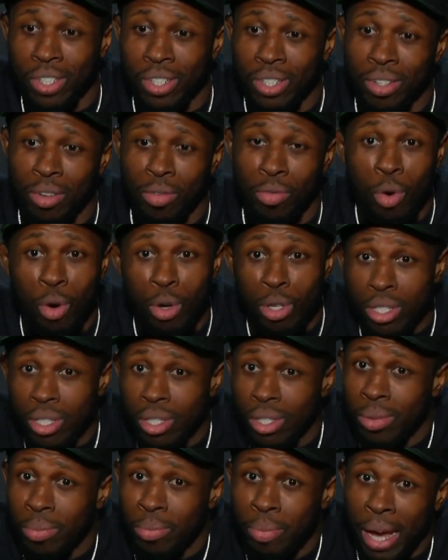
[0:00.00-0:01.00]
Forza,
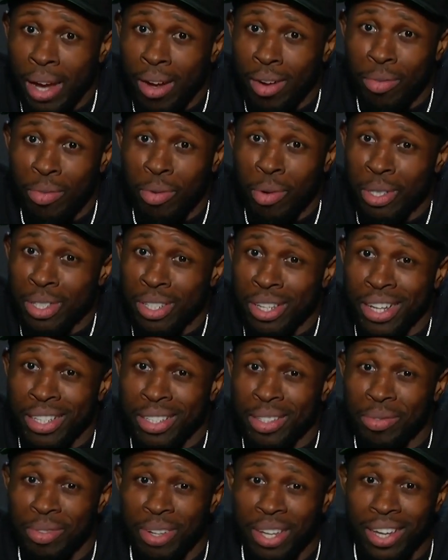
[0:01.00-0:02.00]
back on Forza as
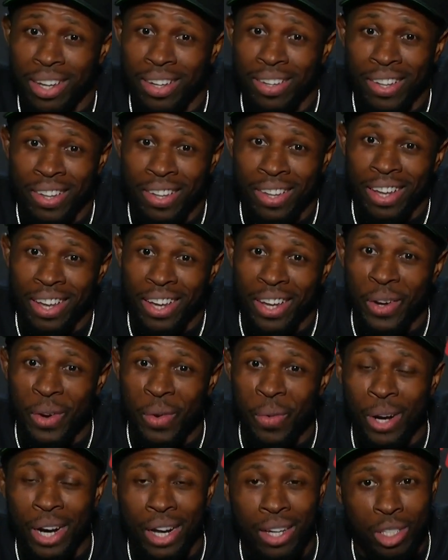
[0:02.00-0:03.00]
of late. You know,
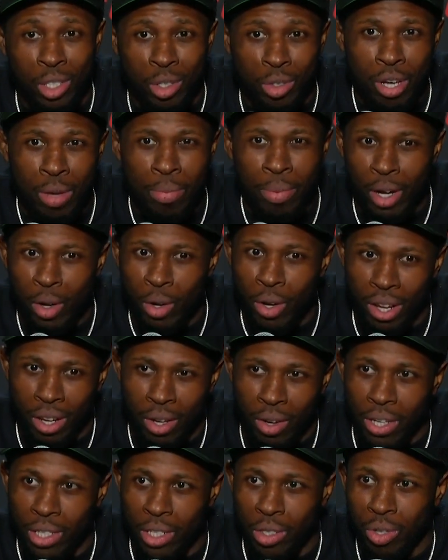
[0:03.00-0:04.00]
when I stream, I know y'all know
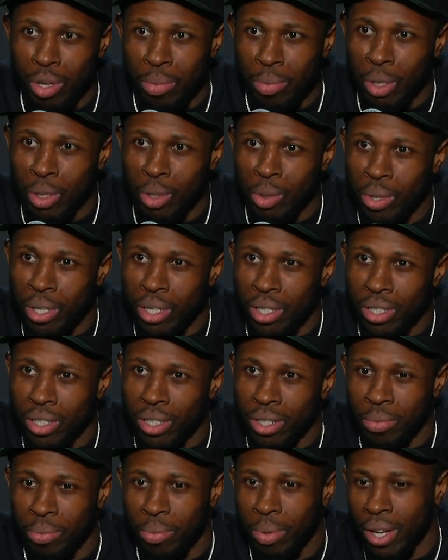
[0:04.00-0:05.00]
I stream on Twitch,
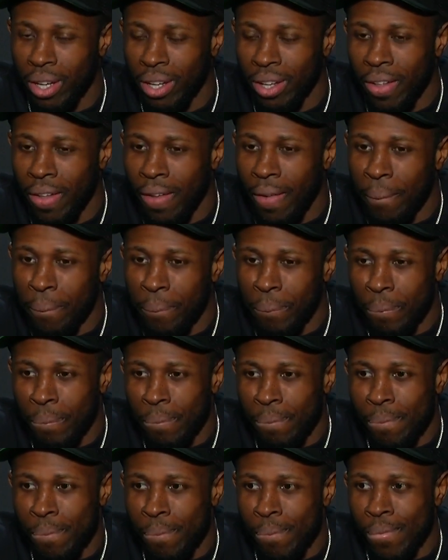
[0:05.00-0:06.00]
but
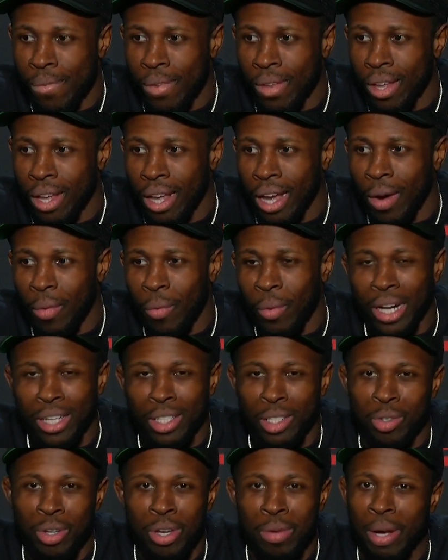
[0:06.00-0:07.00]
when I
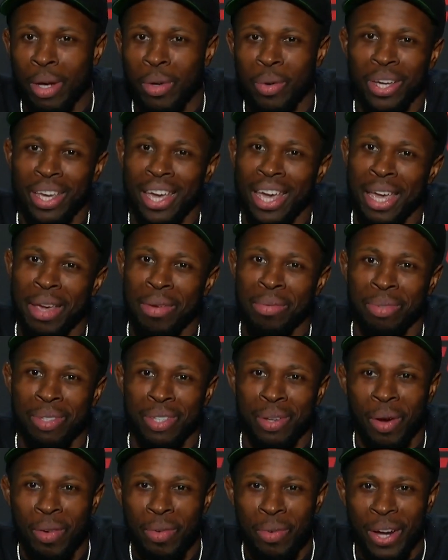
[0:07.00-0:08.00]
stream, I don't game. So
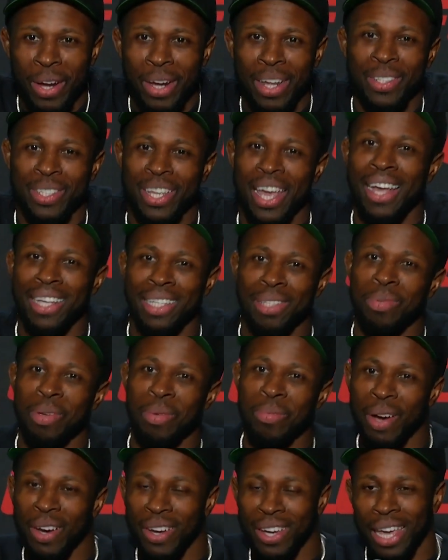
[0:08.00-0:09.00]
everybody else is asking me
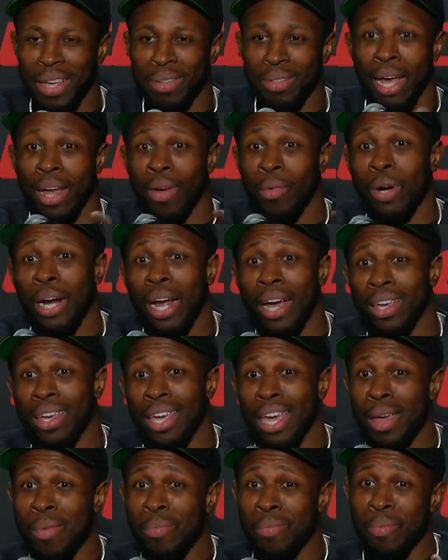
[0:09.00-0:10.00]
about games. When I
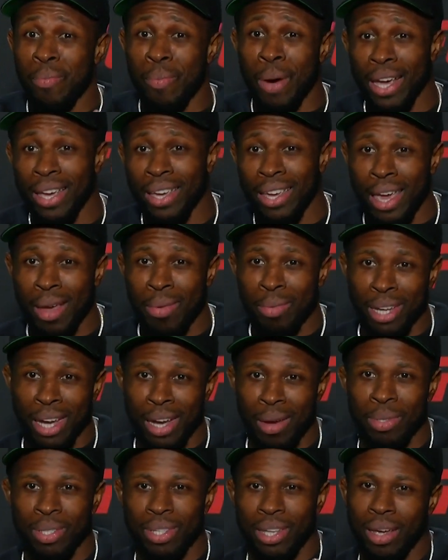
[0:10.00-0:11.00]
game, my game
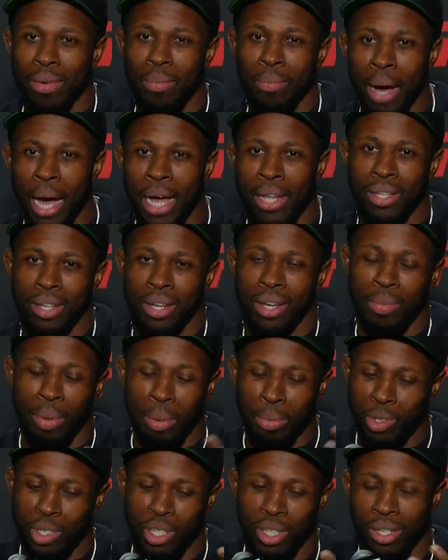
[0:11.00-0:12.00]
time is like my time. I'm
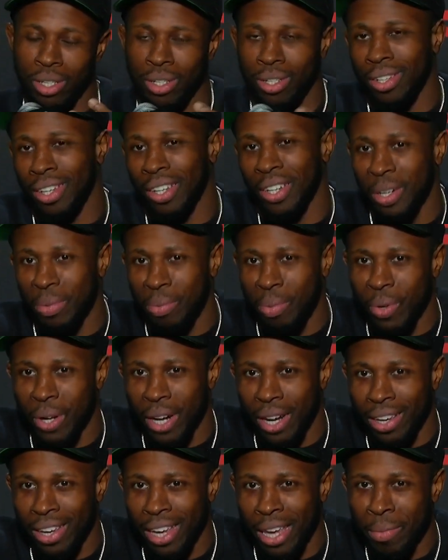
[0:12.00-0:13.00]
chilling. You know what I mean? When I
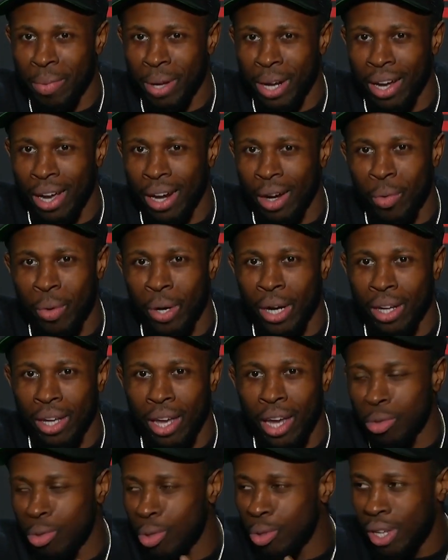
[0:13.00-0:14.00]
game, I don't want to
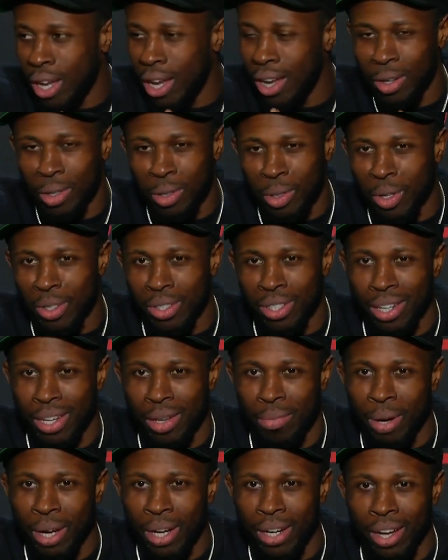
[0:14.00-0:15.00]
entertain or talk to
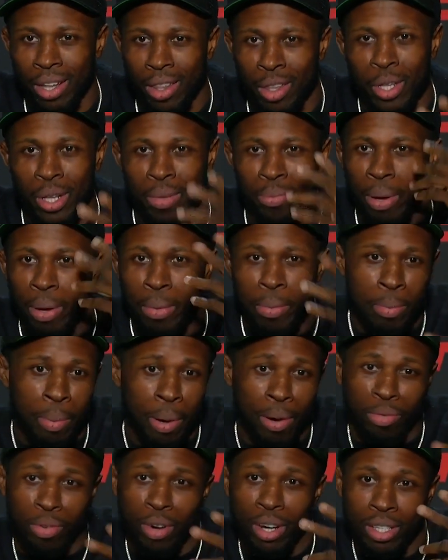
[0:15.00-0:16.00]
anybody other than maybe my
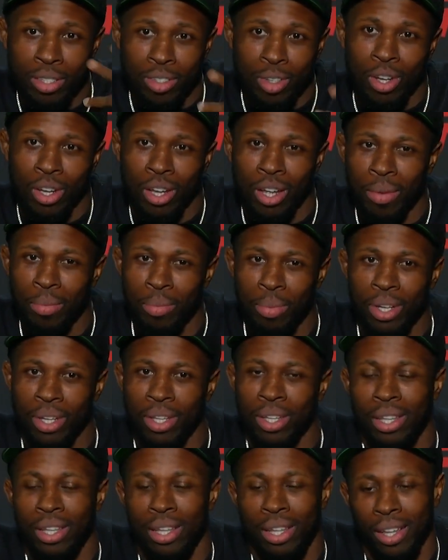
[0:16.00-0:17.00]
friends online. But
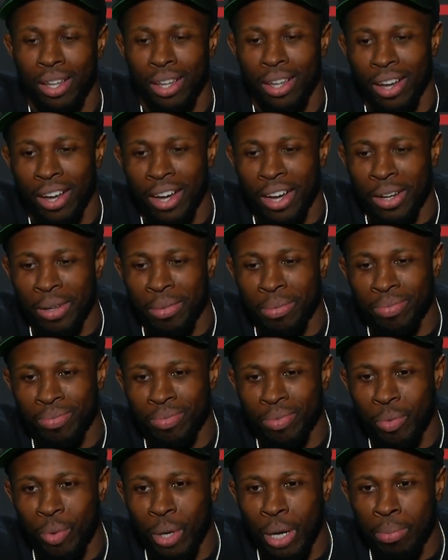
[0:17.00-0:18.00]

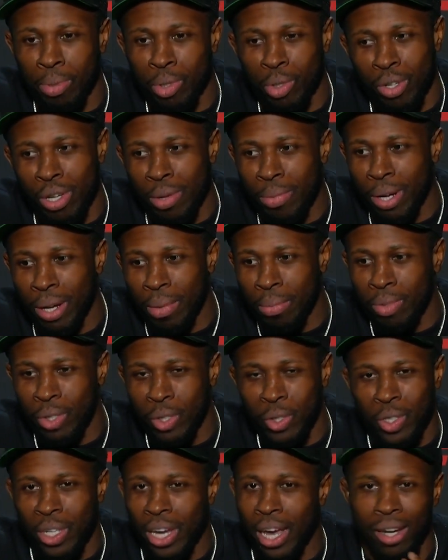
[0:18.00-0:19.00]
when I'm streaming, I'm just
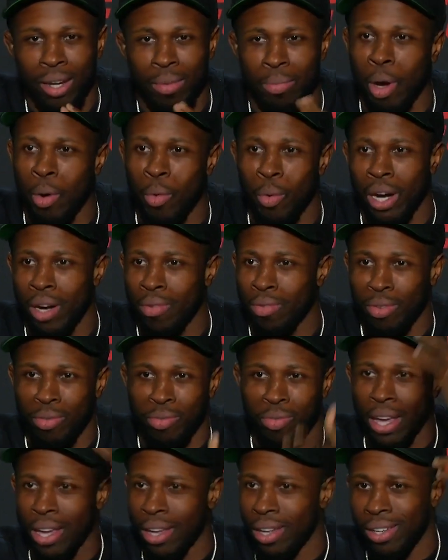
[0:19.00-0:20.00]
chatting about whatever,
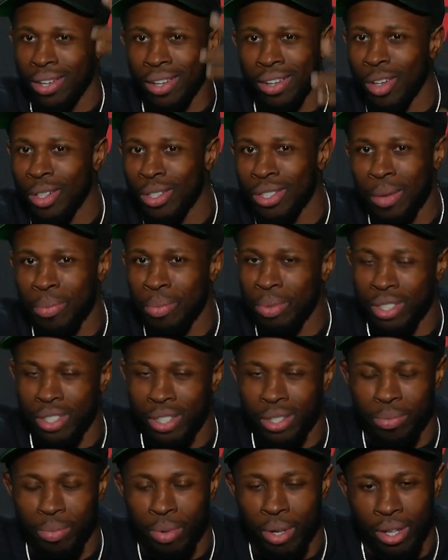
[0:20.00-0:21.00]
fighting and all type of shit.
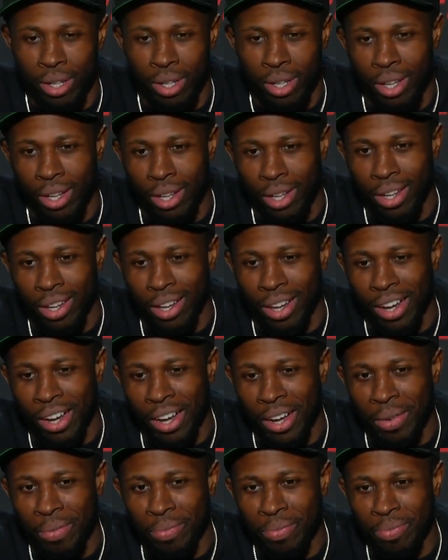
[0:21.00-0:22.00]
But
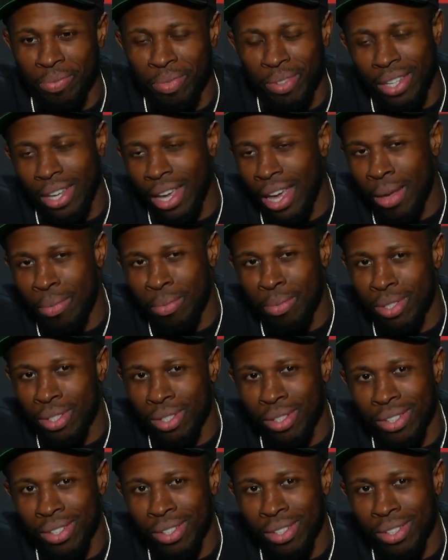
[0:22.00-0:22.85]
games,